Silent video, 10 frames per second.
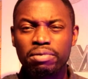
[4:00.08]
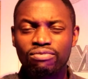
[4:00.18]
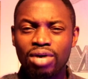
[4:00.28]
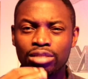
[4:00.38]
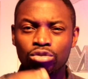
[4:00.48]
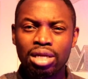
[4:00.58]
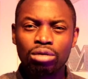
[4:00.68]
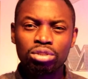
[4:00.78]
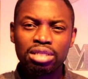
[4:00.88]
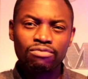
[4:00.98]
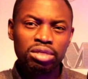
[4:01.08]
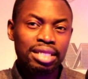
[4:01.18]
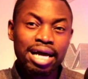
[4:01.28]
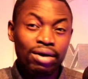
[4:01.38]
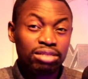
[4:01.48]
prefer to dollar cost average
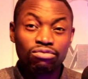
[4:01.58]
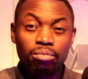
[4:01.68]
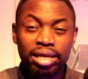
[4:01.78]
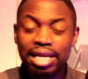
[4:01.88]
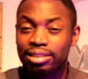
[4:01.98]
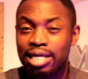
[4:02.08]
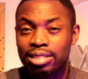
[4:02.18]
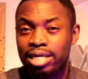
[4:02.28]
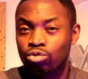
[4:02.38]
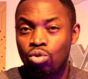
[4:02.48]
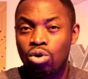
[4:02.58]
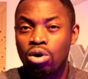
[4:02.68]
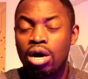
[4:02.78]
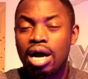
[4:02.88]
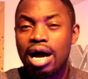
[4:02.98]
down. As for me, that's what
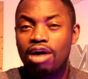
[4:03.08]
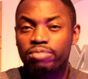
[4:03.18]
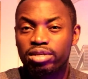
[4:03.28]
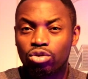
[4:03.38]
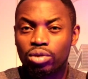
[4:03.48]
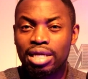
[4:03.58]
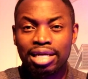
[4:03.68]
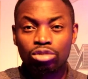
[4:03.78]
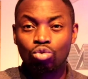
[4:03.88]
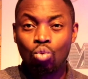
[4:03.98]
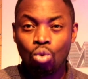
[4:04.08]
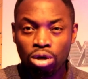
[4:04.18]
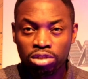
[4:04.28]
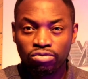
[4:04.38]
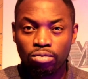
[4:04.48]
I've been doing, and it
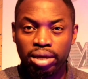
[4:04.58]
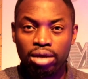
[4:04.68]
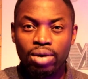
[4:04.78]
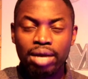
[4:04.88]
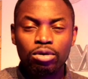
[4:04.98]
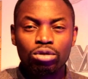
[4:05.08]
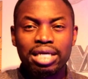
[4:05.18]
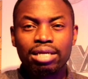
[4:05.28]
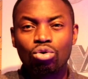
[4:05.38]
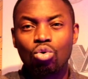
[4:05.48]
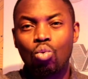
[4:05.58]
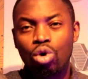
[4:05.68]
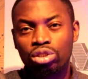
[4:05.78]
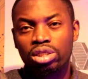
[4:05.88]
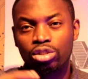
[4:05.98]
works for me, right? Because I know
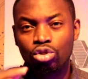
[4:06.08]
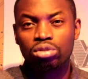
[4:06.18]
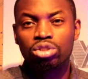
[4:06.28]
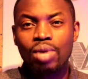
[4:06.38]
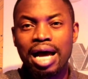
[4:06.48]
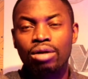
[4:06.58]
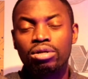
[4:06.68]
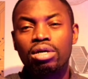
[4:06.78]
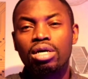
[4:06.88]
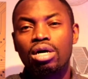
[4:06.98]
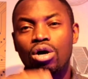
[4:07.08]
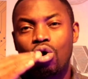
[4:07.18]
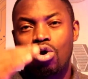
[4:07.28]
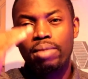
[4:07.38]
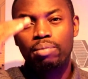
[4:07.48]
once it turns around,
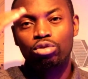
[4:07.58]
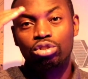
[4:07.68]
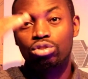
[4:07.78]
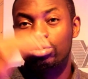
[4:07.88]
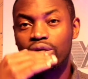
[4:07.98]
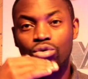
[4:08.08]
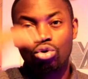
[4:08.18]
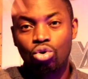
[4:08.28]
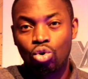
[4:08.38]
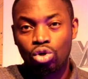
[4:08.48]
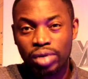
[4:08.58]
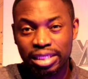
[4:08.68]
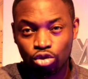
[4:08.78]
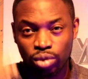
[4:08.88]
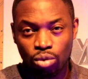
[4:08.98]
all my positions are going to go
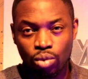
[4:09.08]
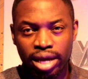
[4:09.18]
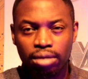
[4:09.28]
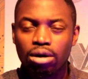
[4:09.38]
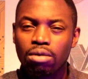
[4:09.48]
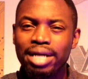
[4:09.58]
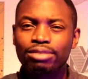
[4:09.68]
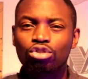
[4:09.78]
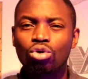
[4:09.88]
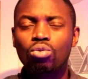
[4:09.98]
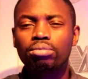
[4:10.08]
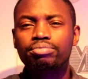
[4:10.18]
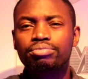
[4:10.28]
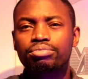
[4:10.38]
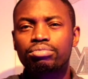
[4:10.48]
green straight away. All right. So
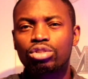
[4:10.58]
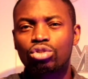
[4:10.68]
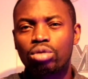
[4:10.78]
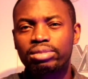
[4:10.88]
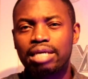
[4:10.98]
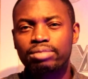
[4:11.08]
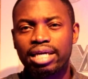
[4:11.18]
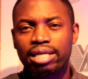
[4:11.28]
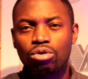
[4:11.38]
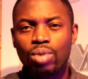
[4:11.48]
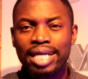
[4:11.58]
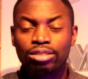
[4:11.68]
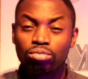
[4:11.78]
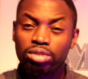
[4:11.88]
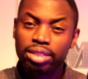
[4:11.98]
sometimes I get it right,
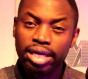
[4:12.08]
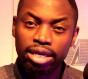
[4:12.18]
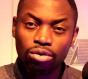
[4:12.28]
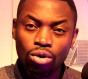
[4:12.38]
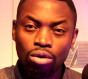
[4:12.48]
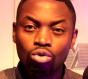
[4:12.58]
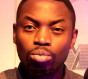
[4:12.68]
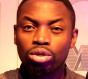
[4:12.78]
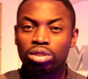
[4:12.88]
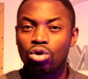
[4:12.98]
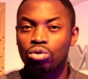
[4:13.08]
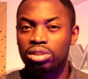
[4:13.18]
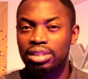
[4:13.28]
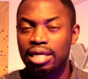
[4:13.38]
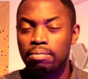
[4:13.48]
sometimes I get it wrong. Nobody
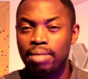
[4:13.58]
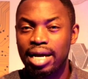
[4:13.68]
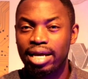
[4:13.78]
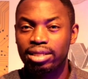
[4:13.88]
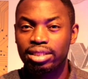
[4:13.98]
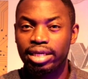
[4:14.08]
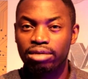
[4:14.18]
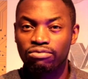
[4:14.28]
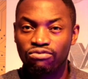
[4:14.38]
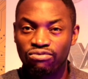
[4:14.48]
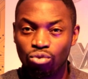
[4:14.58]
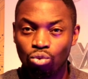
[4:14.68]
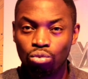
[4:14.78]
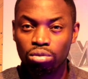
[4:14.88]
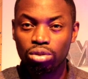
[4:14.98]
understands the market in
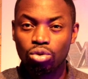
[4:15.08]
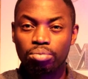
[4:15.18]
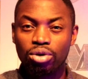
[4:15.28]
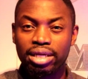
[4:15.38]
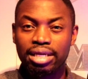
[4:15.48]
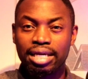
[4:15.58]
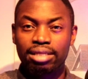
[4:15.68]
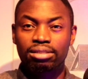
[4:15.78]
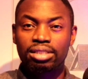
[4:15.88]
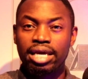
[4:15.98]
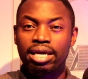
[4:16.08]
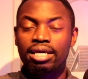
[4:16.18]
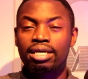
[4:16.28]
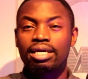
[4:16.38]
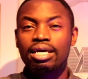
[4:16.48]
full. Nobody can
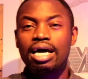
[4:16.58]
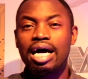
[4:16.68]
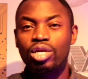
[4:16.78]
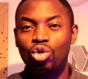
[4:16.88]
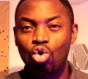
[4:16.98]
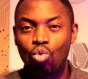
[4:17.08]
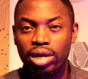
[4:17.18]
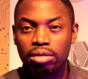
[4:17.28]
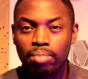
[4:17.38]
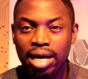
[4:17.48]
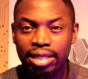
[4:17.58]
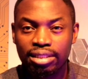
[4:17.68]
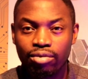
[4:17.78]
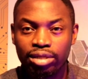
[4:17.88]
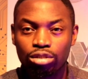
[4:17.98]
say, I know where the market
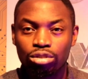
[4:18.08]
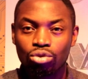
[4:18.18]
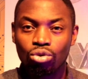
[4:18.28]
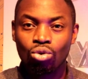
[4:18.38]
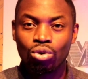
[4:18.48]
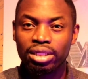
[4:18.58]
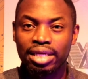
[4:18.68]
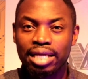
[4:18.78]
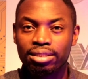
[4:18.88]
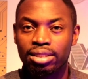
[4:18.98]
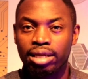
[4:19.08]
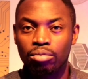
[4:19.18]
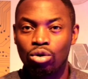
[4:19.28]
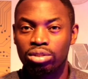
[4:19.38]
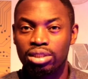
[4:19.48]
direction is going to go in the next 3
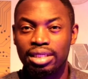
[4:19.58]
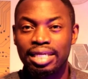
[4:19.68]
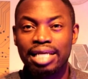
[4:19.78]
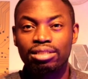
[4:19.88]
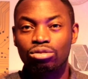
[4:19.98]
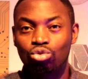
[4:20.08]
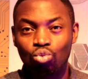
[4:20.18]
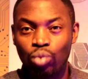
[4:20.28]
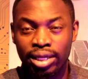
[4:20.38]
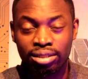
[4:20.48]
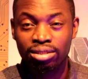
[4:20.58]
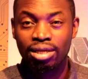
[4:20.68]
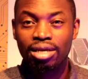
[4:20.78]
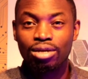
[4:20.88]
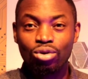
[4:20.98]
months, in the next 2 weeks,
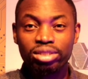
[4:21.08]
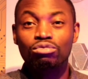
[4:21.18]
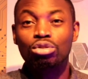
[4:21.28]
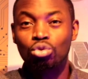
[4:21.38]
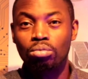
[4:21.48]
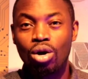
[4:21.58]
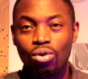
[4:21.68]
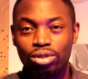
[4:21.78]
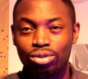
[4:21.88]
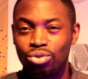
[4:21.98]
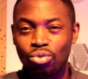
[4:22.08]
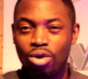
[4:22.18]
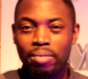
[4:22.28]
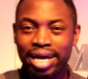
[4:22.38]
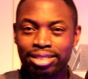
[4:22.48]
not even tomorrow. You don't know
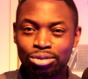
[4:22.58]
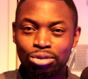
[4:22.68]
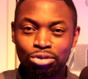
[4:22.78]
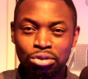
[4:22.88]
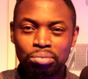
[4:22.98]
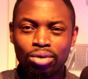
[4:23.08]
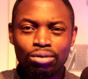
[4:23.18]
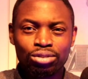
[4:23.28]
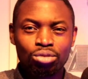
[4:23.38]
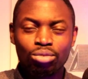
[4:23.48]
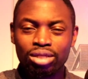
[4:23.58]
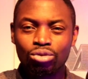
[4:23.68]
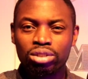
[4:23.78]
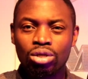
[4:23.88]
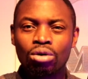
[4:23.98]
what market is going to do tomorrow. So nobody
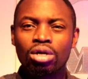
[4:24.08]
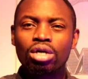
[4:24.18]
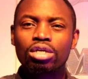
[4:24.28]
knows all.